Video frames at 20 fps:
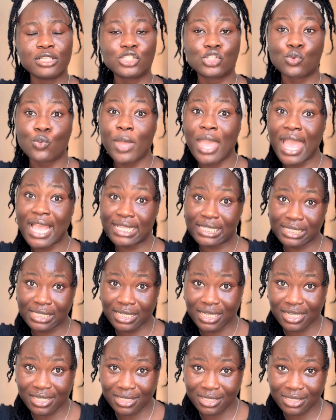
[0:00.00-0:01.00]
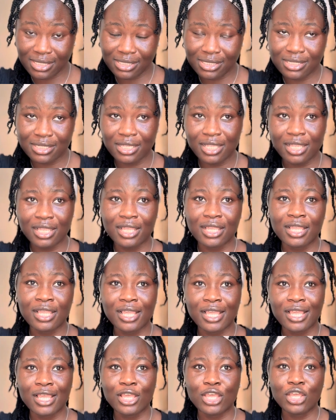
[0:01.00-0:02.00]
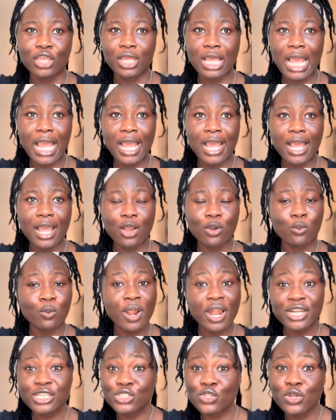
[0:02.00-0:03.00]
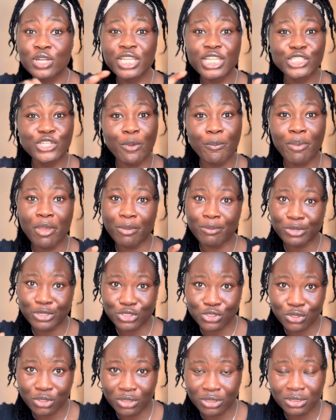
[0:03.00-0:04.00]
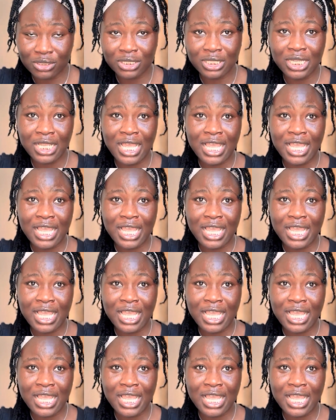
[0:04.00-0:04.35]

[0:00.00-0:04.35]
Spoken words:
way I say it, words don't need your permission.